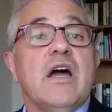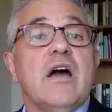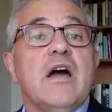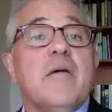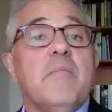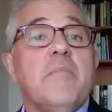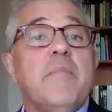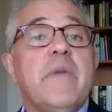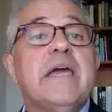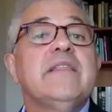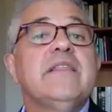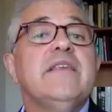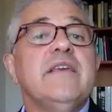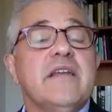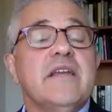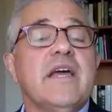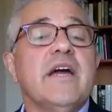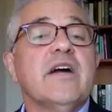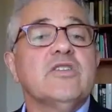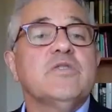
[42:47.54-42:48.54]
make the
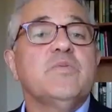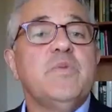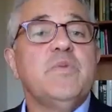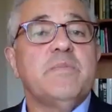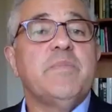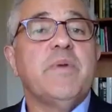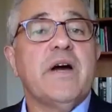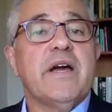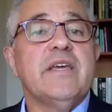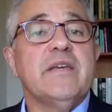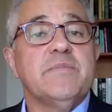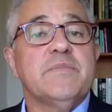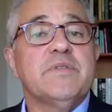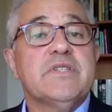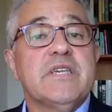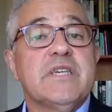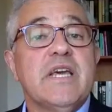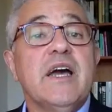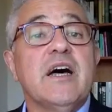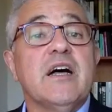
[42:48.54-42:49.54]
announcement by
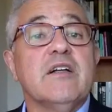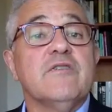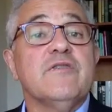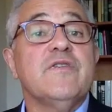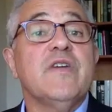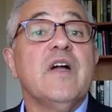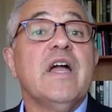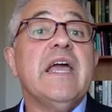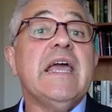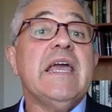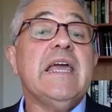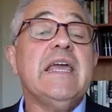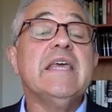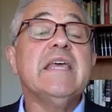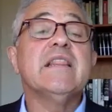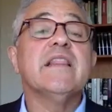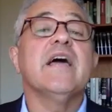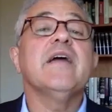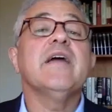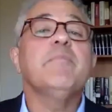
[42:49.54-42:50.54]
himself, he
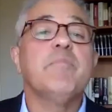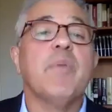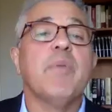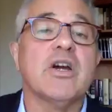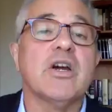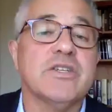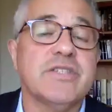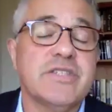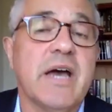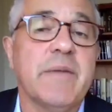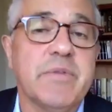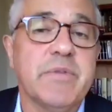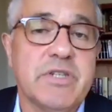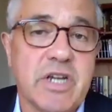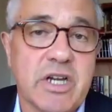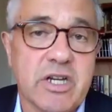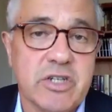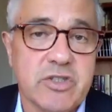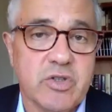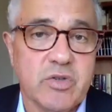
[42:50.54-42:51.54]
let Barr
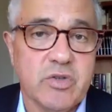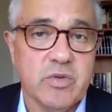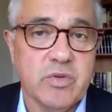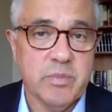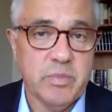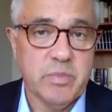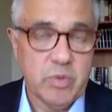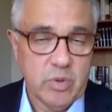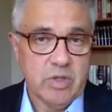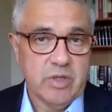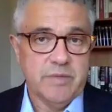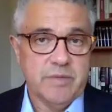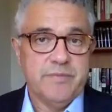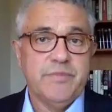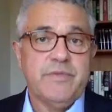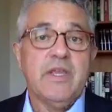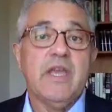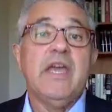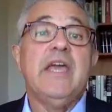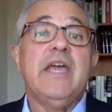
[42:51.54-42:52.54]
sabotage the report.
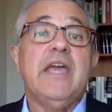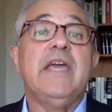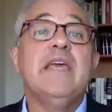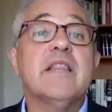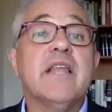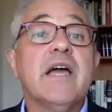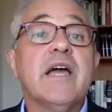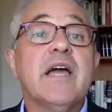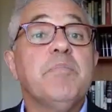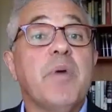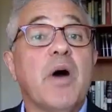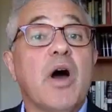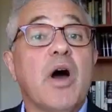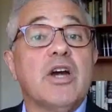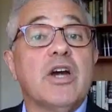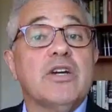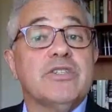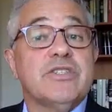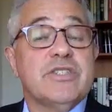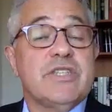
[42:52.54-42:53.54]
He let
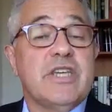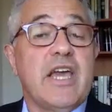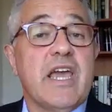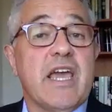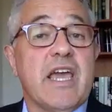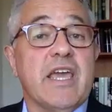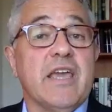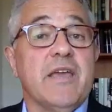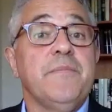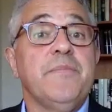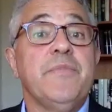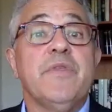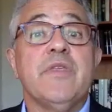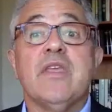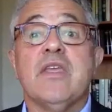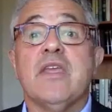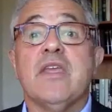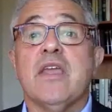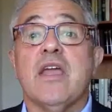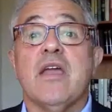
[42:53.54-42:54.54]
Barr say,
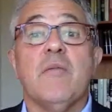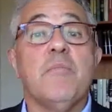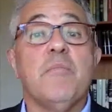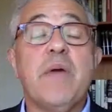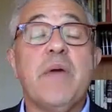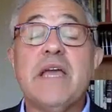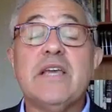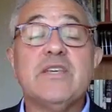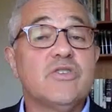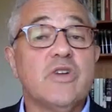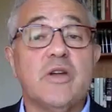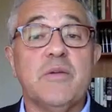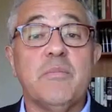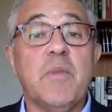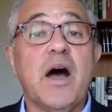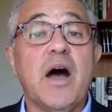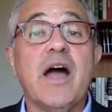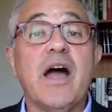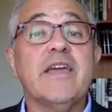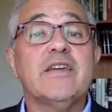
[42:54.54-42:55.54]
based on
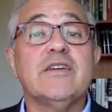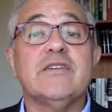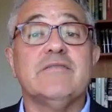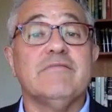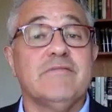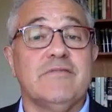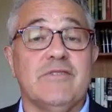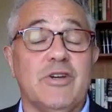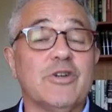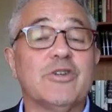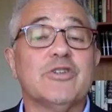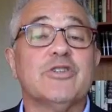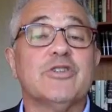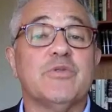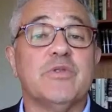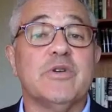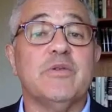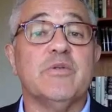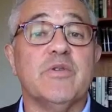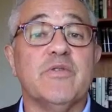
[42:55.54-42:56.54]
my
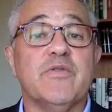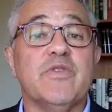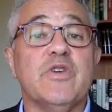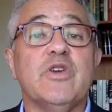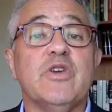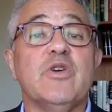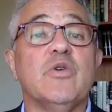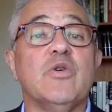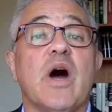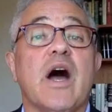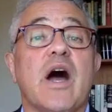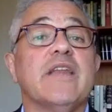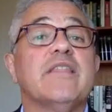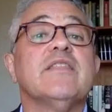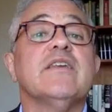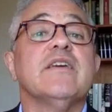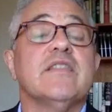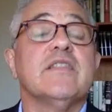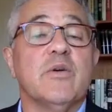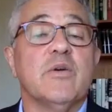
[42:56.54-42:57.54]
cursory review, I
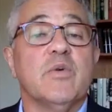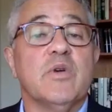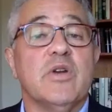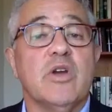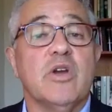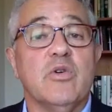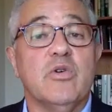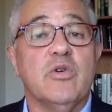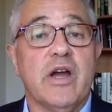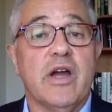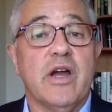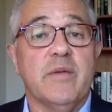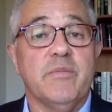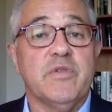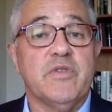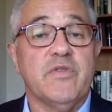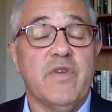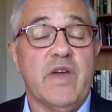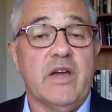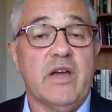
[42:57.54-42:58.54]
think there were no
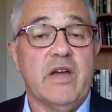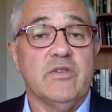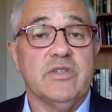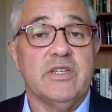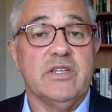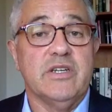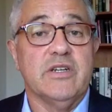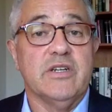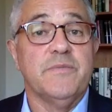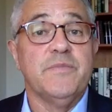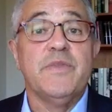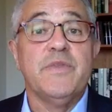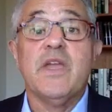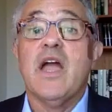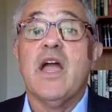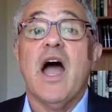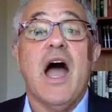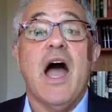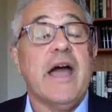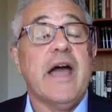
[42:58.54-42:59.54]
crimes found here.
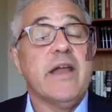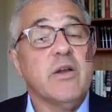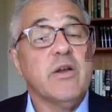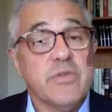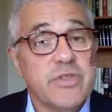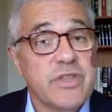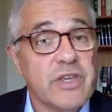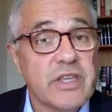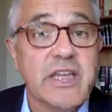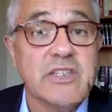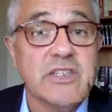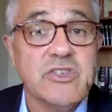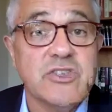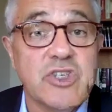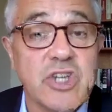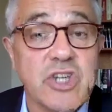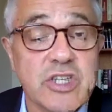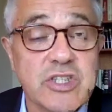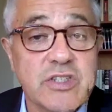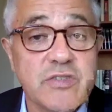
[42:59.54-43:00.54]
I don't think that's
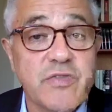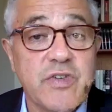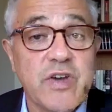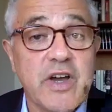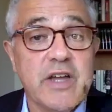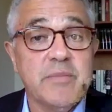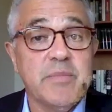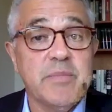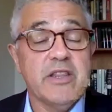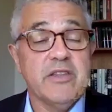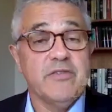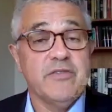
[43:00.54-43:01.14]
justified by the